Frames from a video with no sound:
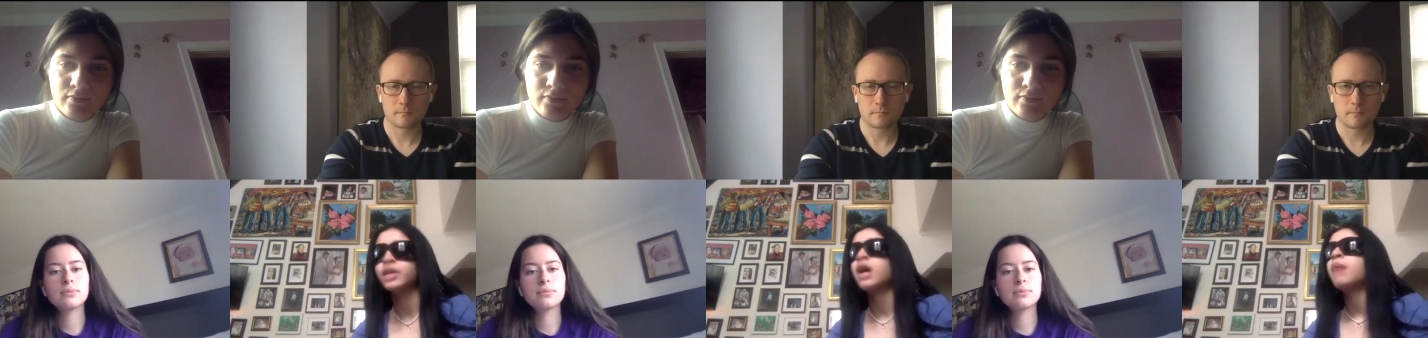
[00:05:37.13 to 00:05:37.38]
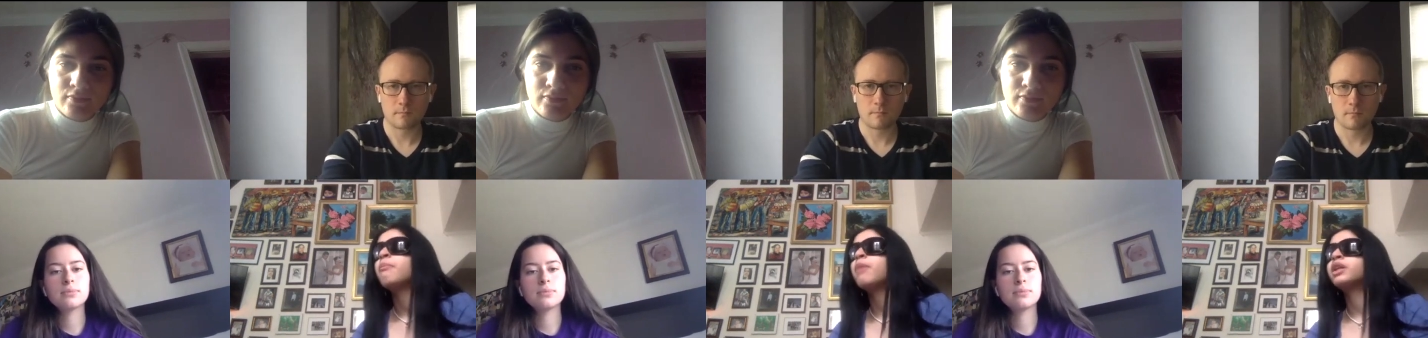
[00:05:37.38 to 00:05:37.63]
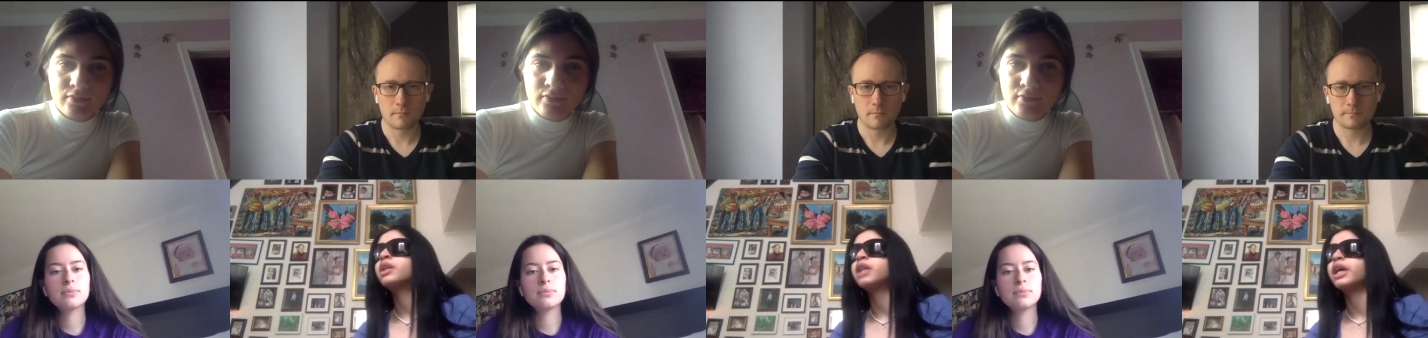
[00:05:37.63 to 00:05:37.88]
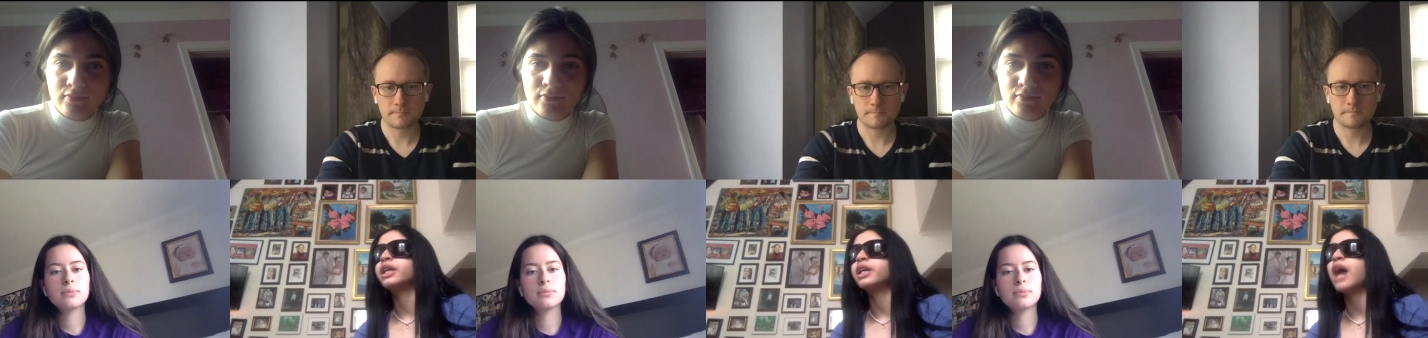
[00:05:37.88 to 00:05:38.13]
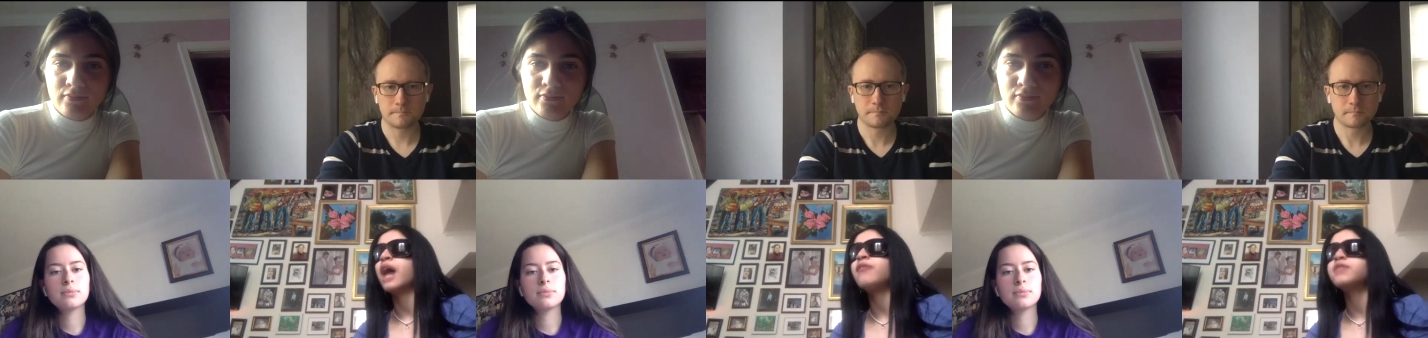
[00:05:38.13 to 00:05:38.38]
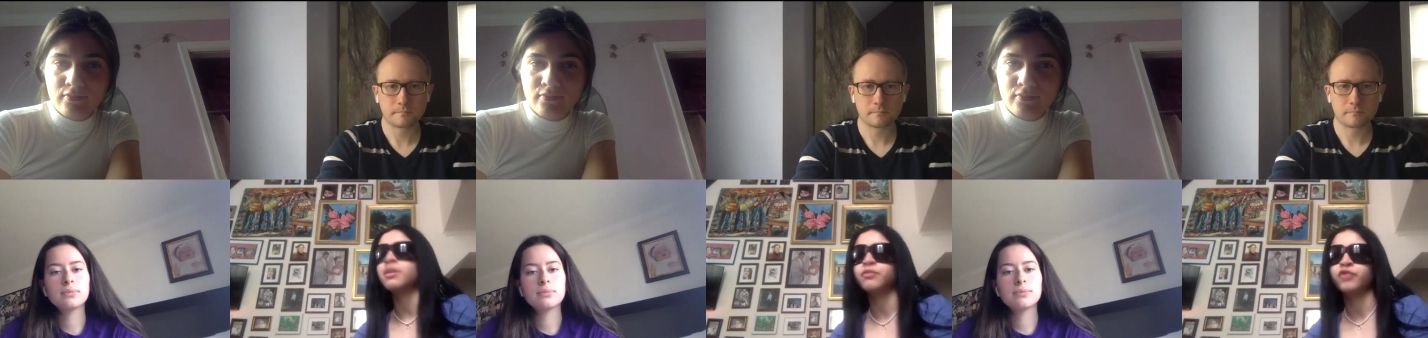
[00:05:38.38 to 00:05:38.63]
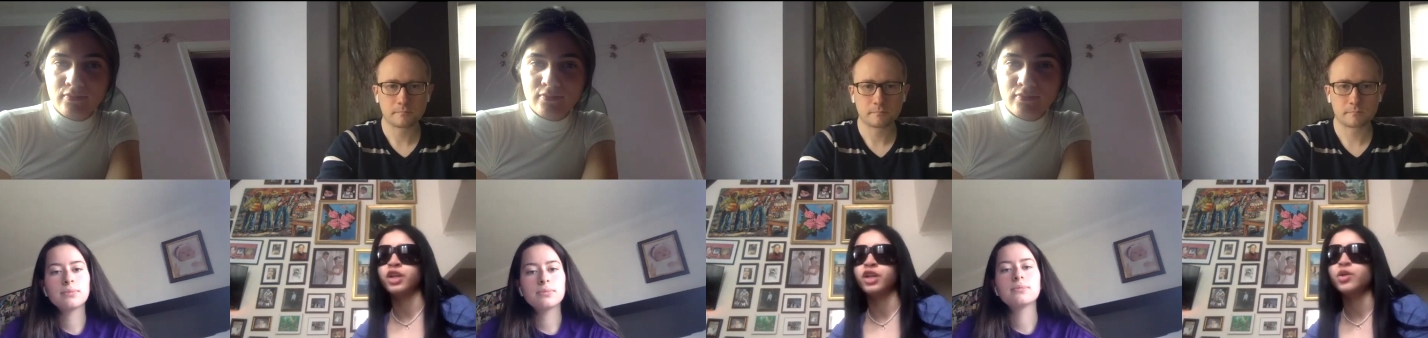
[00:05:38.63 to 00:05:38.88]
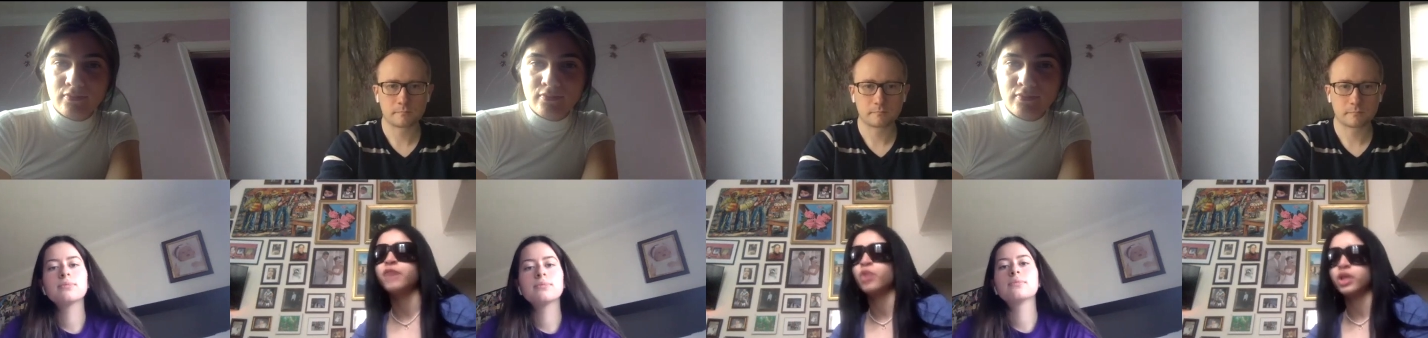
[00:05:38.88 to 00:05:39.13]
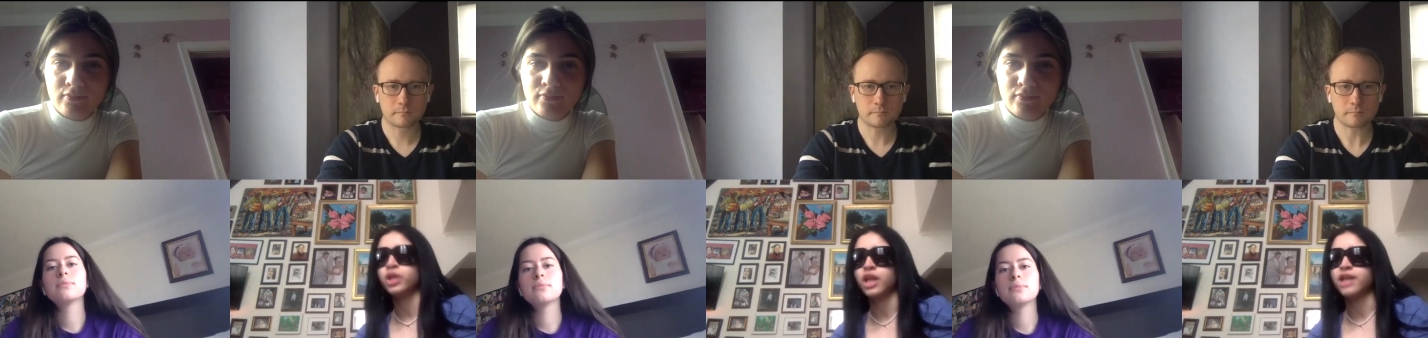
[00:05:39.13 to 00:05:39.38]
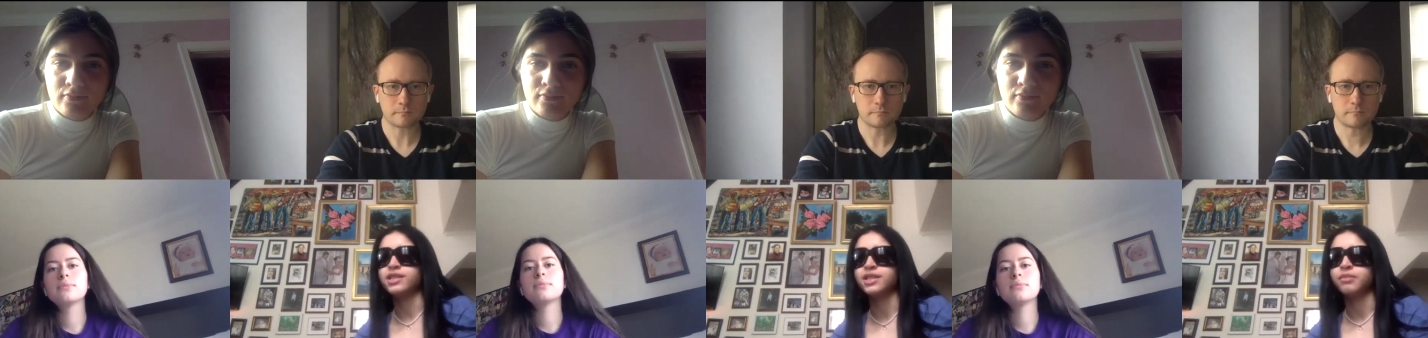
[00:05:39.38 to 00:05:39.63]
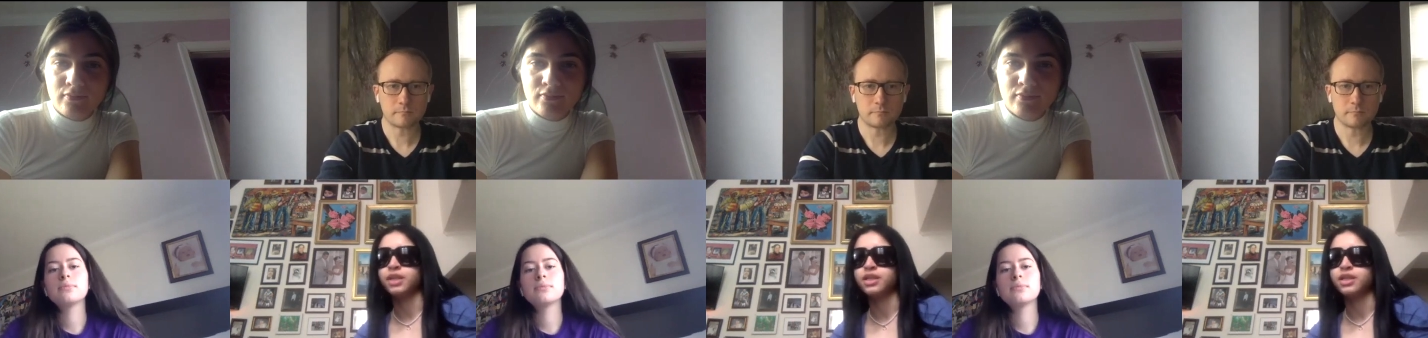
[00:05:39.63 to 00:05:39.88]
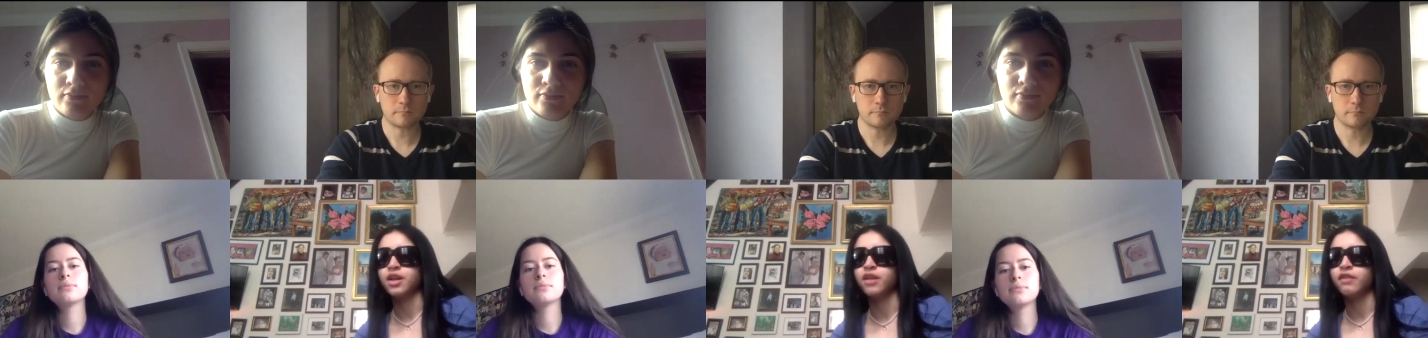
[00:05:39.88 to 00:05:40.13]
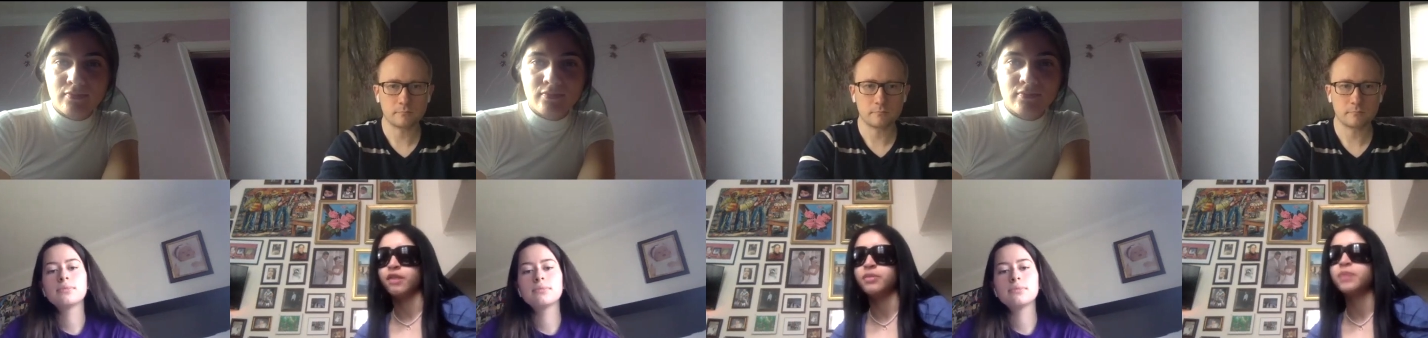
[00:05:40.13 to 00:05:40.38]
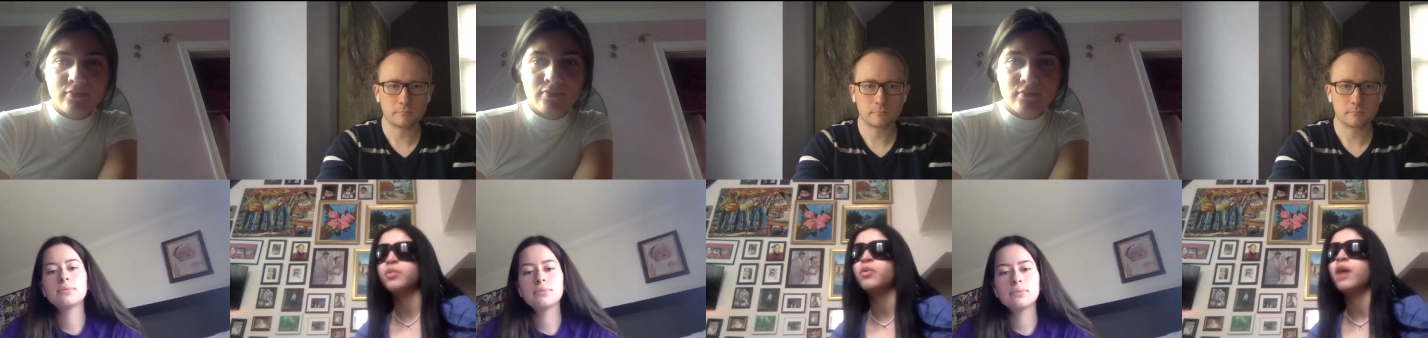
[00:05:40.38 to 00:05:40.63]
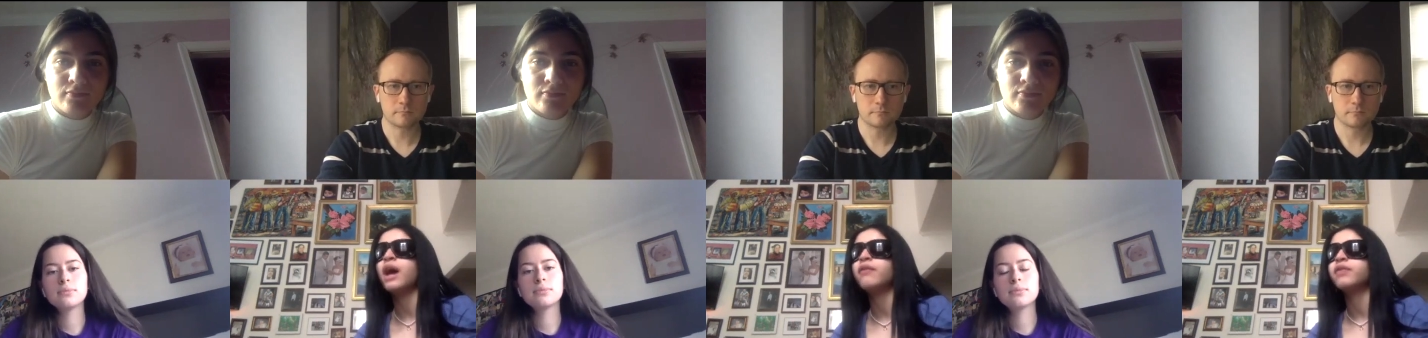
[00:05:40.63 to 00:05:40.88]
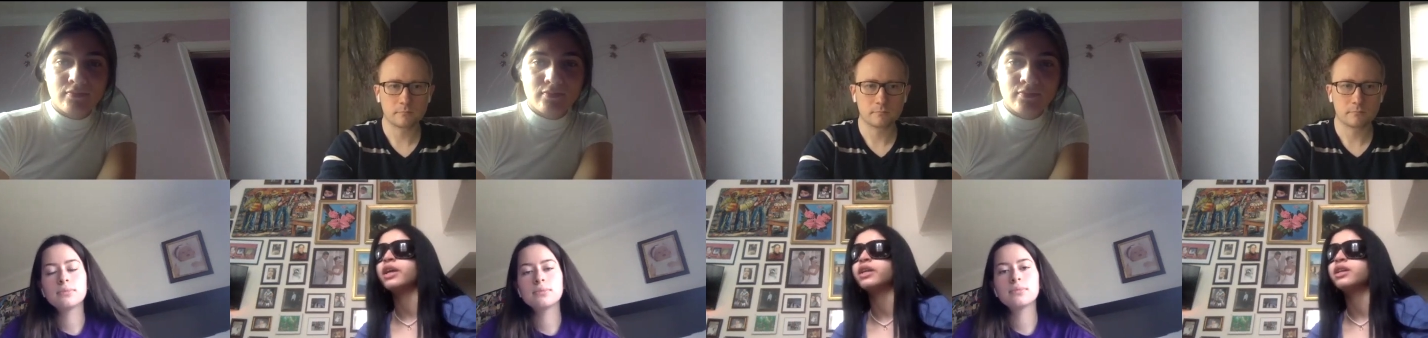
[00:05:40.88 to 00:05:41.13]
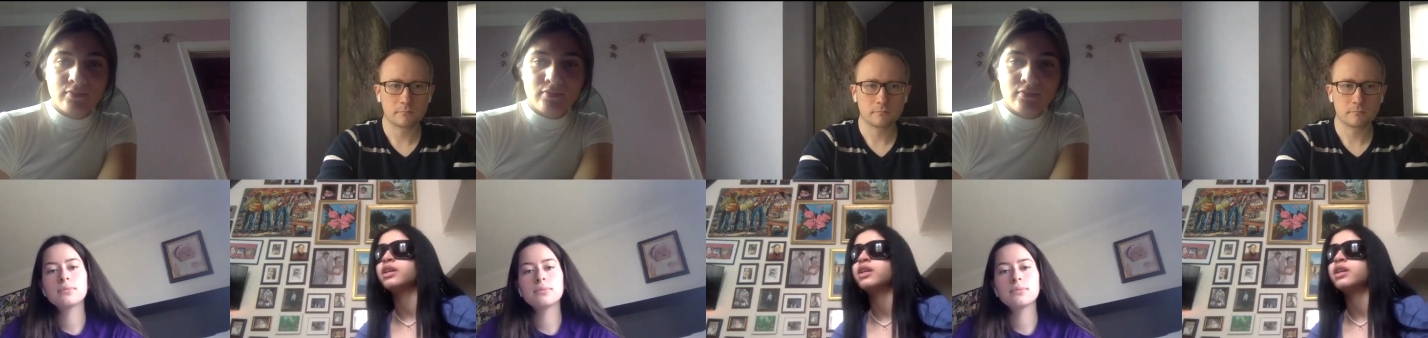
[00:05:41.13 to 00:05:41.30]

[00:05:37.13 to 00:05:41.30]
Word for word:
Speaker 1: but like I have some friends who have more classes than me and stuff, and people who have like